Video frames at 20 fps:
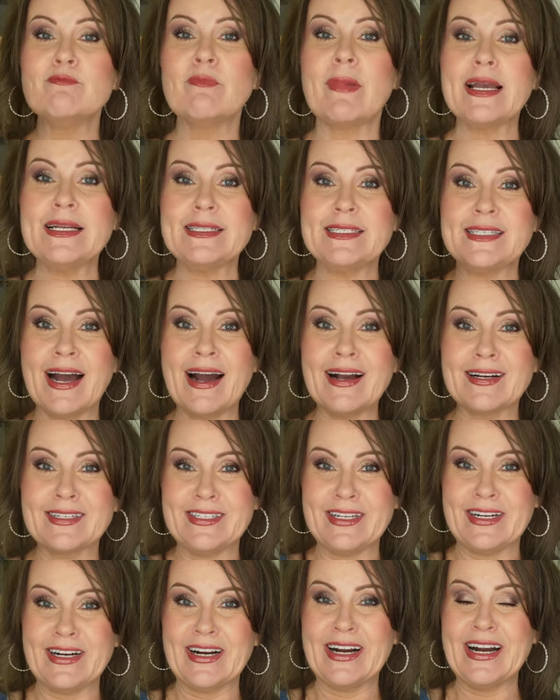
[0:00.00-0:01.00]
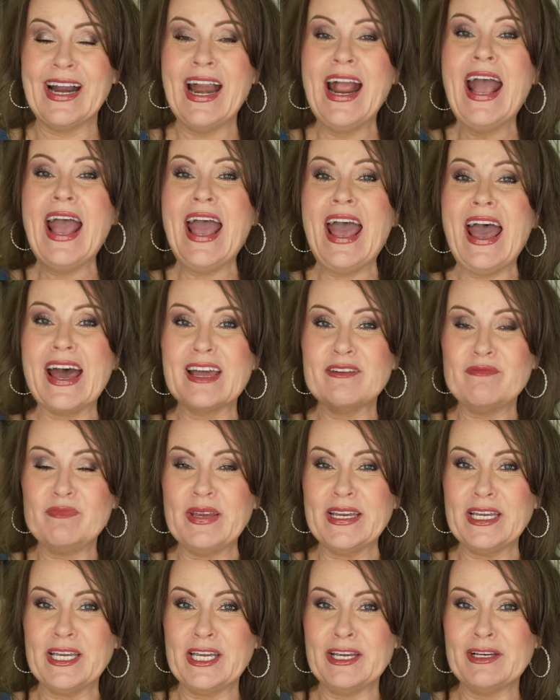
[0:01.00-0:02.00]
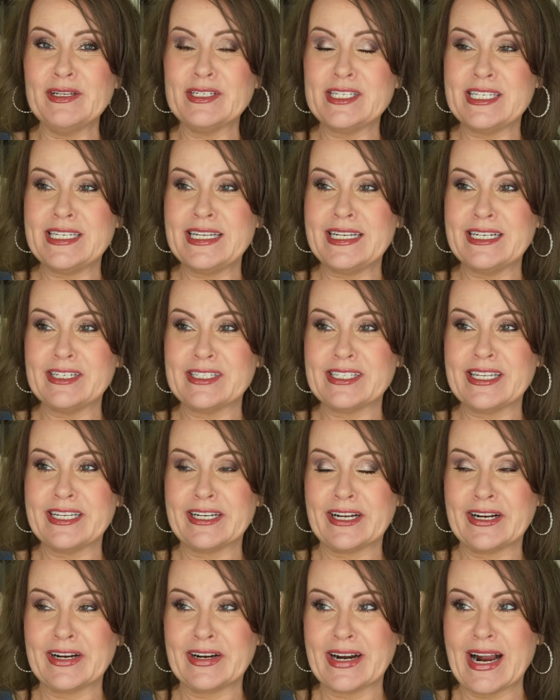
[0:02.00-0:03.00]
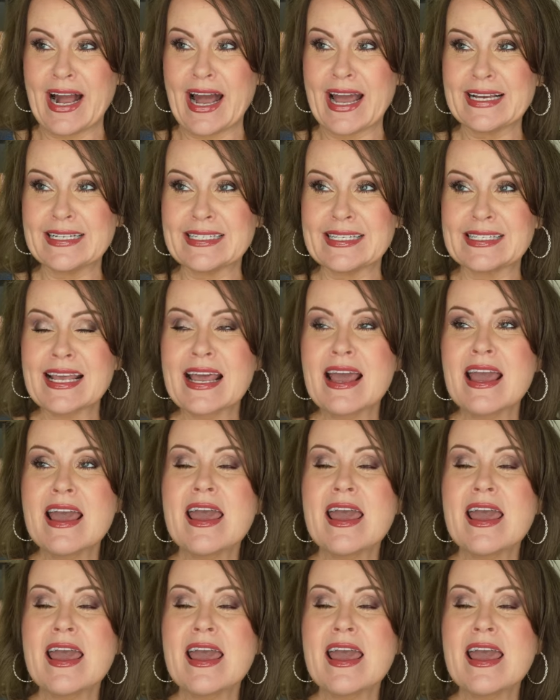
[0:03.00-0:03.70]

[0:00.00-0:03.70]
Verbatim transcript: My doctor had big, huge tears in her eyes.